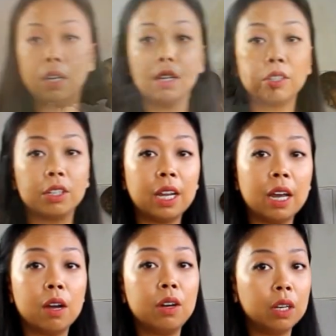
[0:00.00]
So
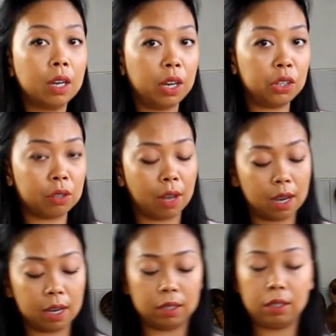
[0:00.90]
now you're going to
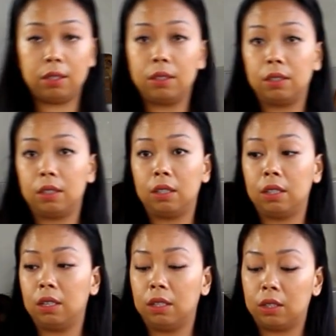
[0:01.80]
add
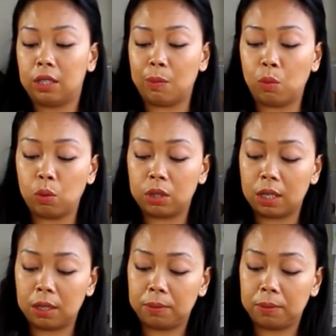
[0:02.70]
some water.